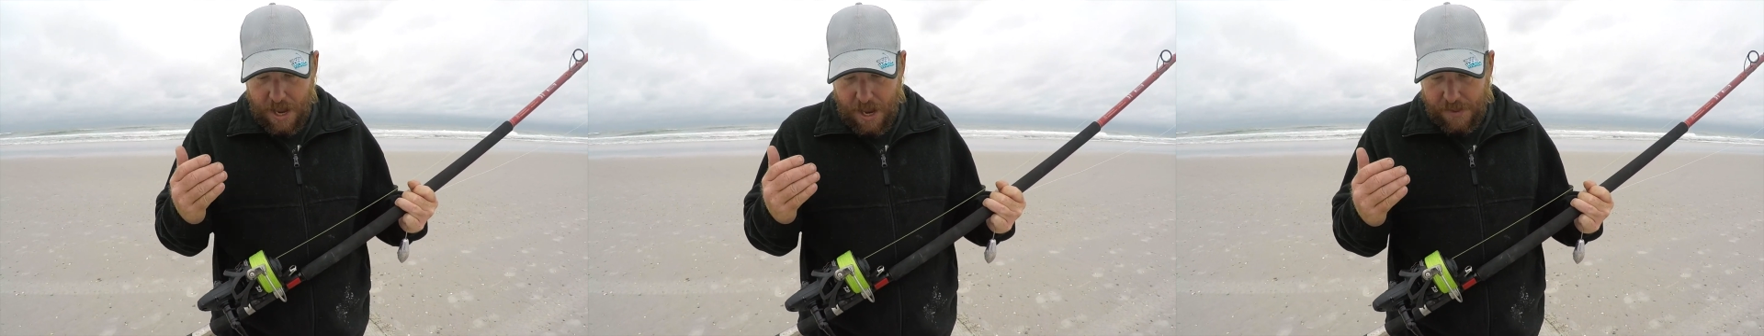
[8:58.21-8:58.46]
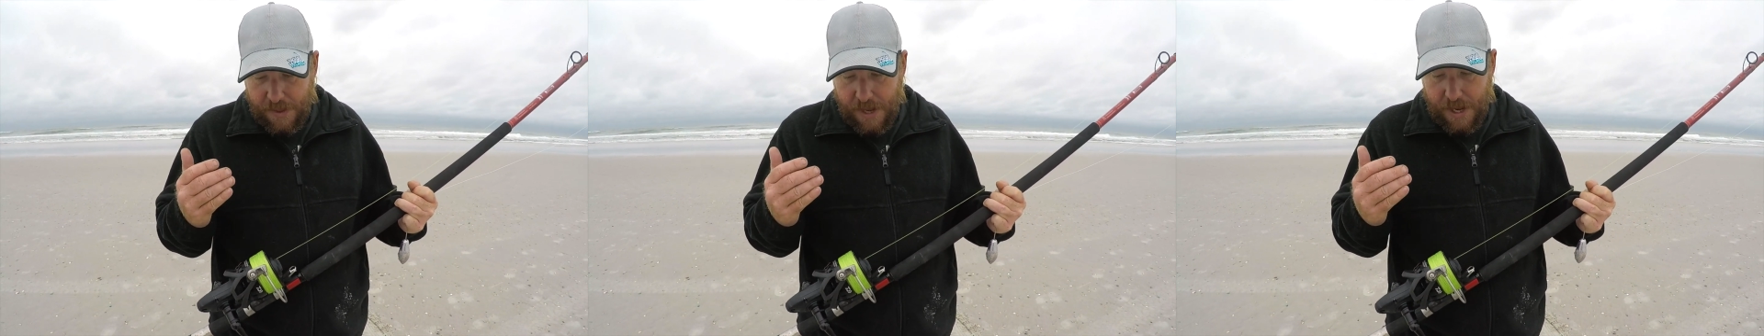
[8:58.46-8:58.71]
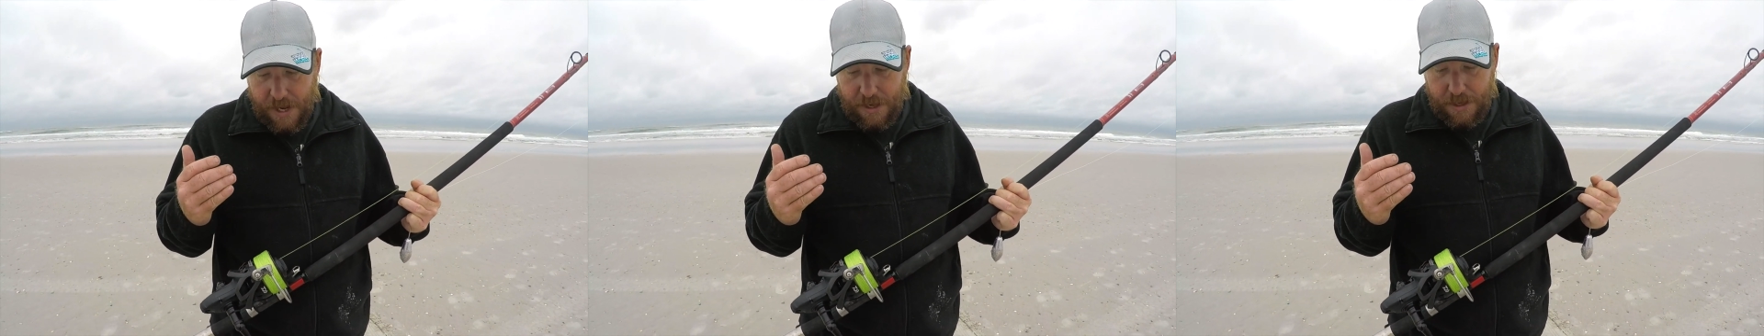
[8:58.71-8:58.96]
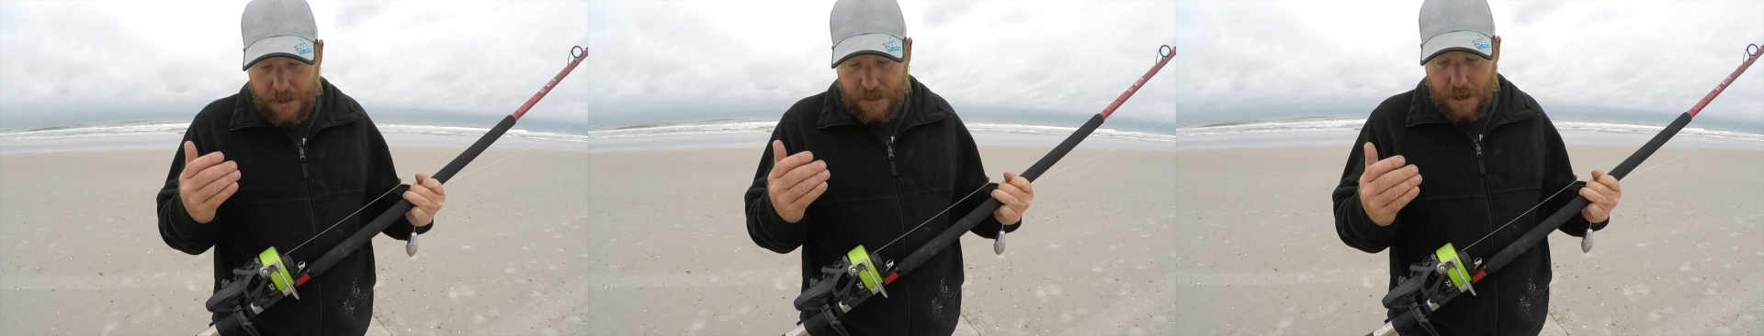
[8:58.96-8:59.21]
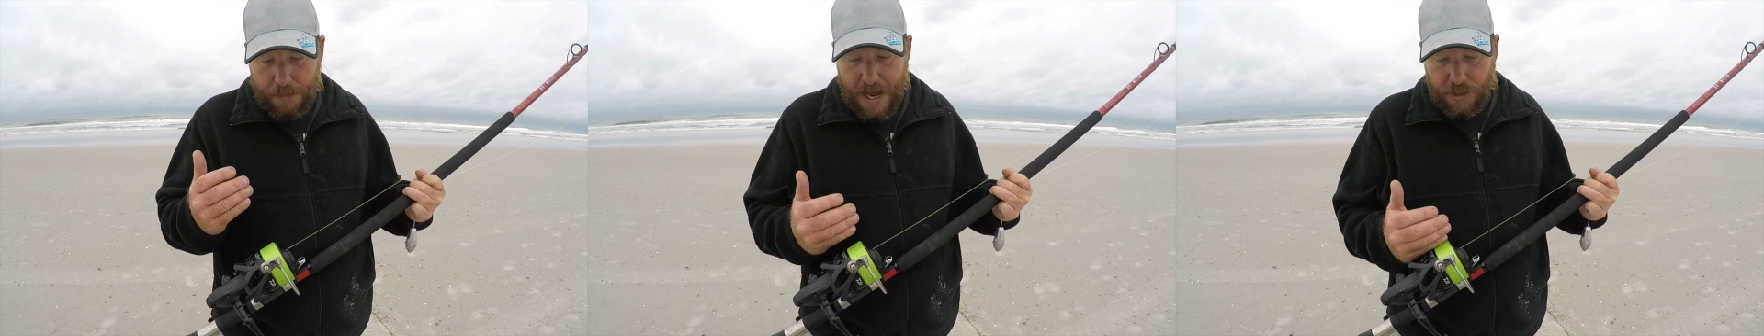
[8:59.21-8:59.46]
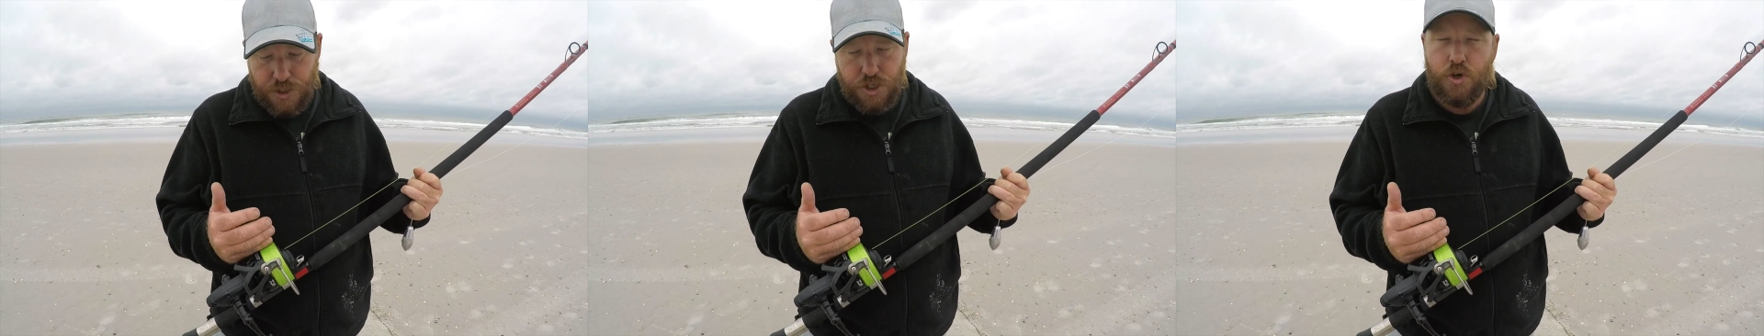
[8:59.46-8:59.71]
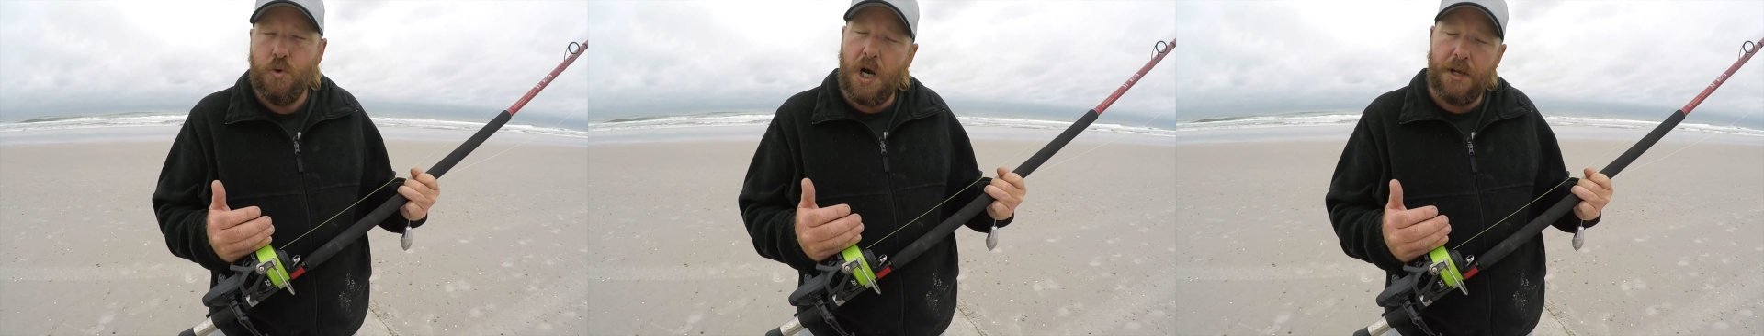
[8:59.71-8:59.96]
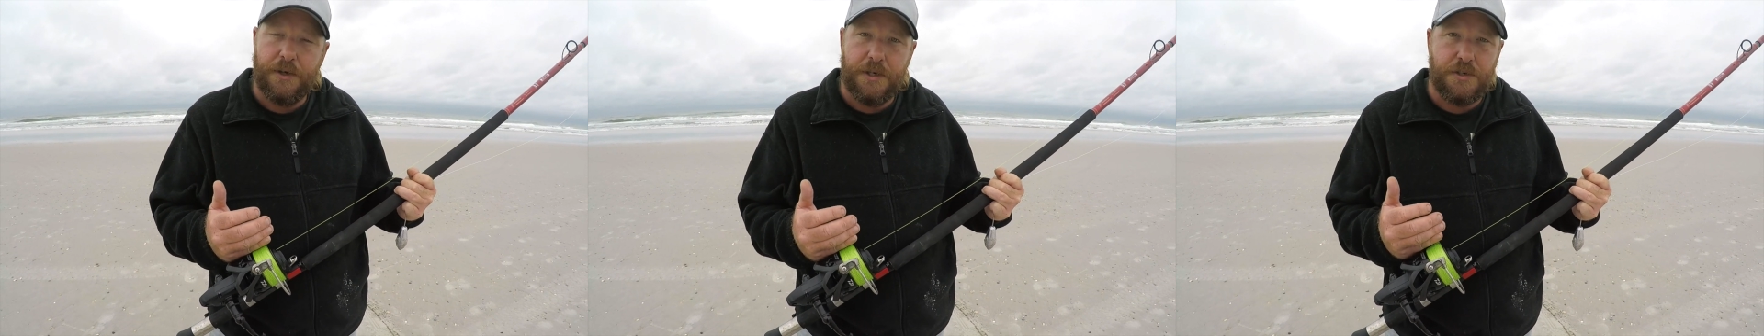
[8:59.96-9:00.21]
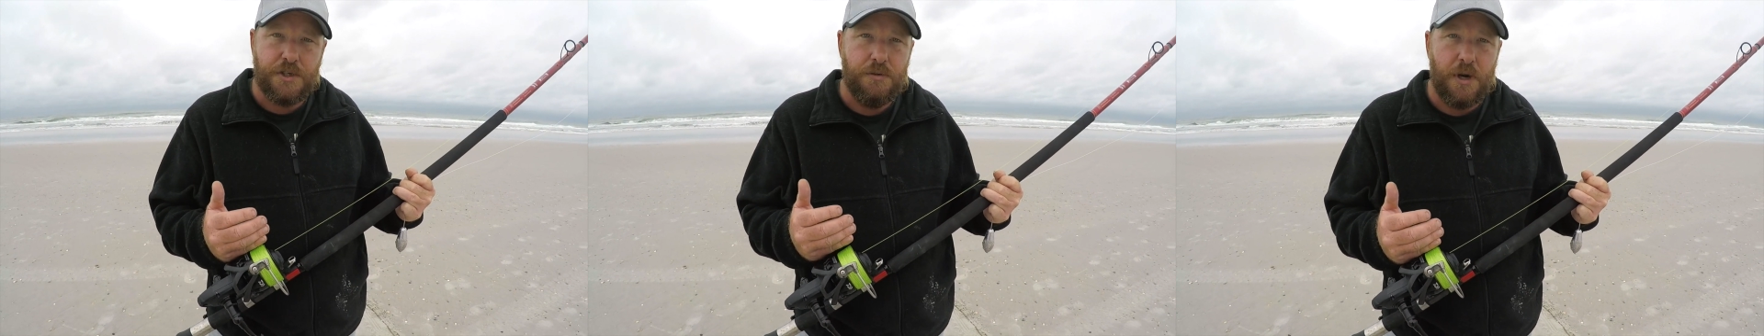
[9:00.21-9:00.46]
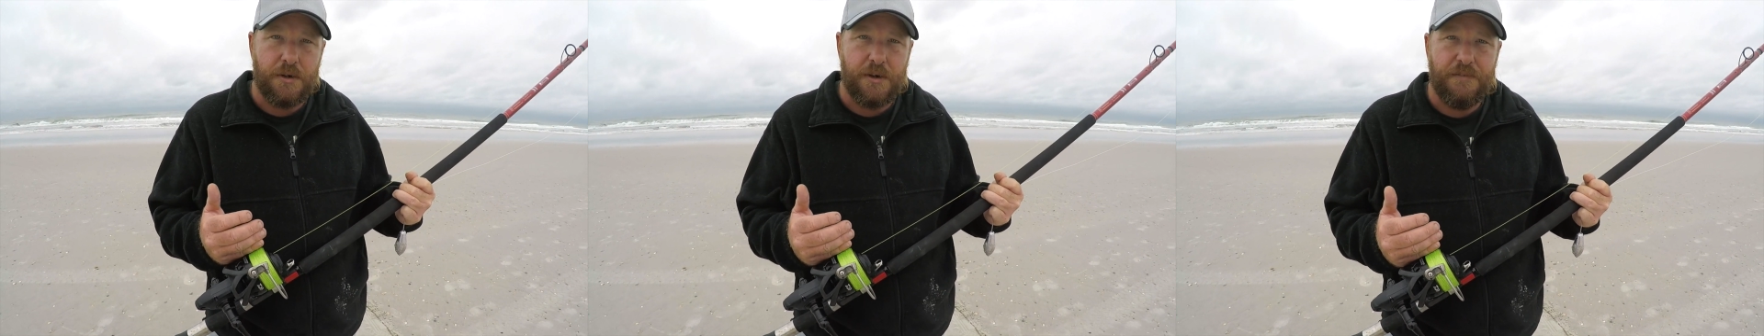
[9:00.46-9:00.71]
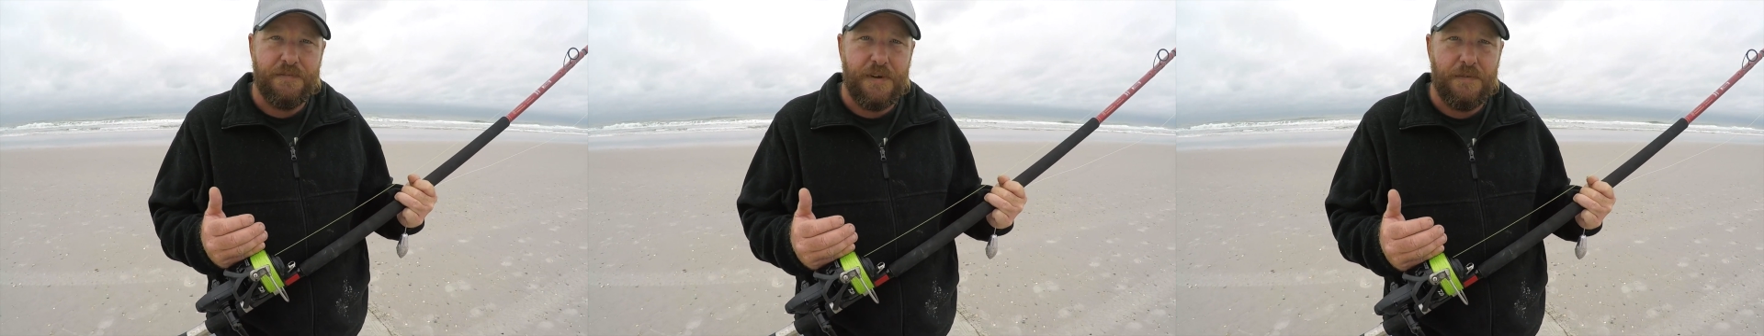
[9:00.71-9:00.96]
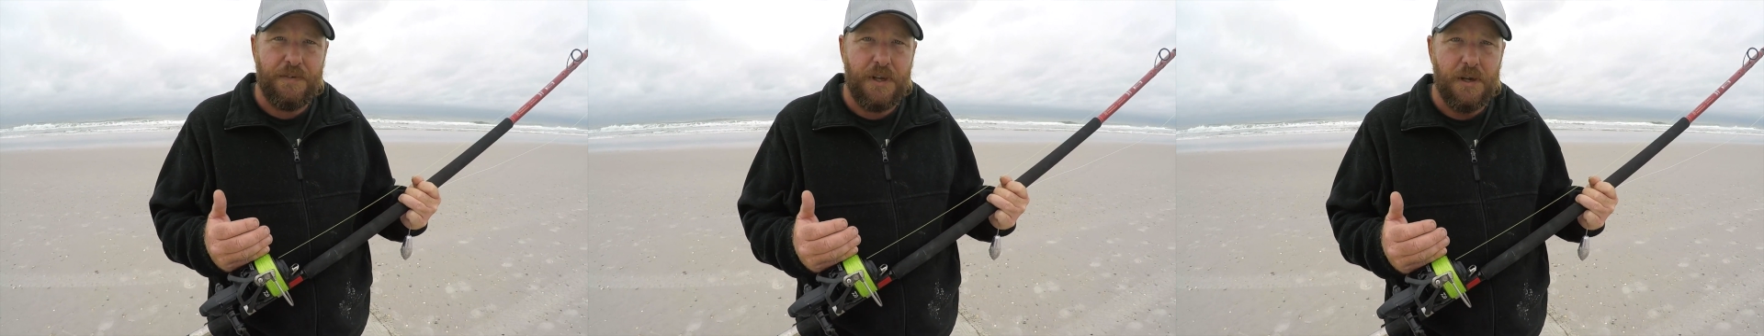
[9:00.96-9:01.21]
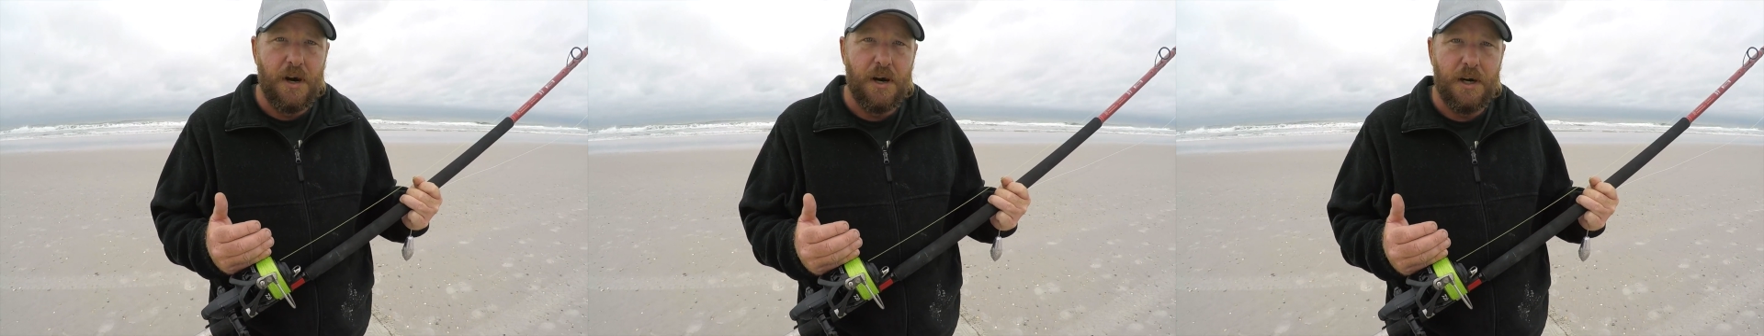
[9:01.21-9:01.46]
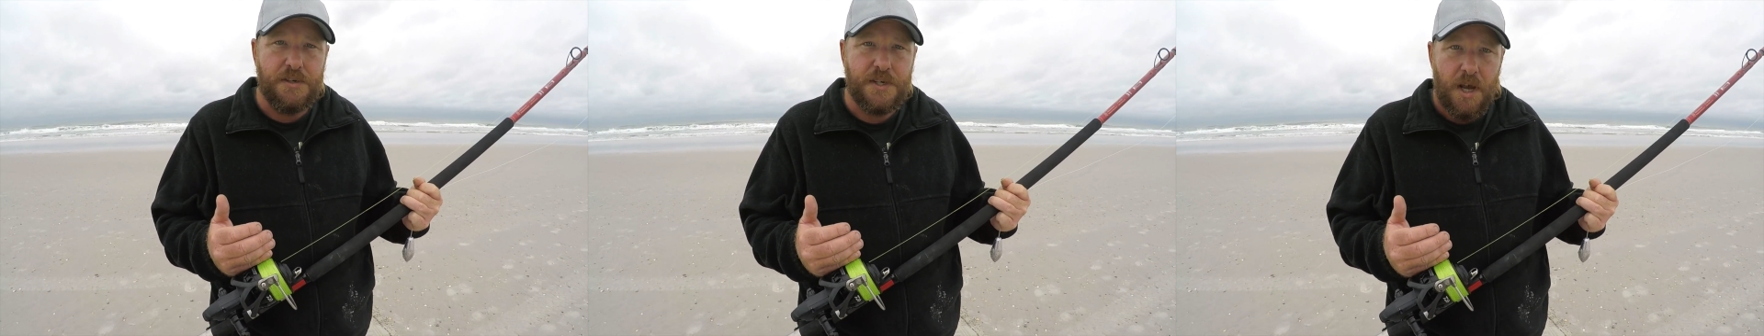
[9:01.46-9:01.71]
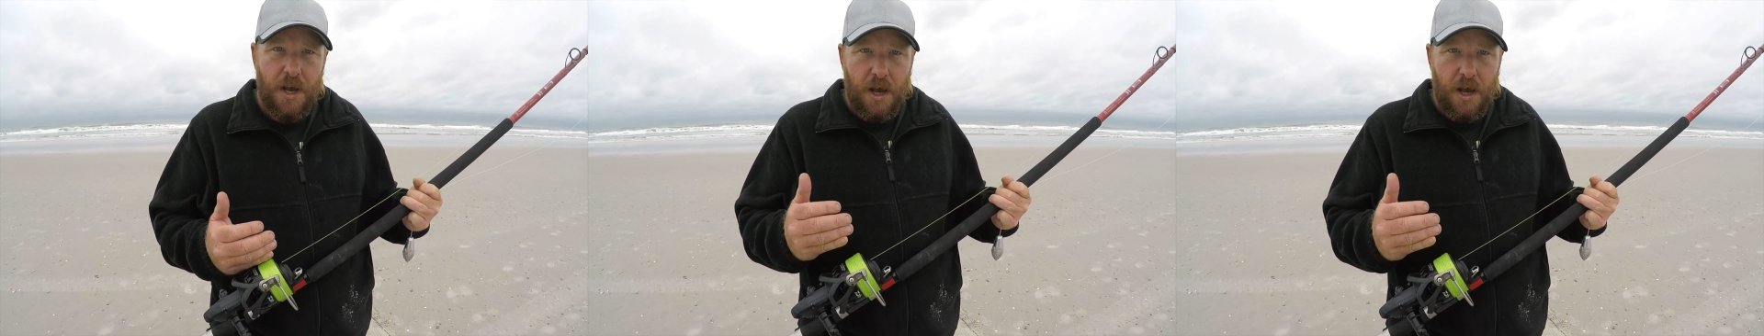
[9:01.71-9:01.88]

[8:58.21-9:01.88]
and then about 200 to 250 yards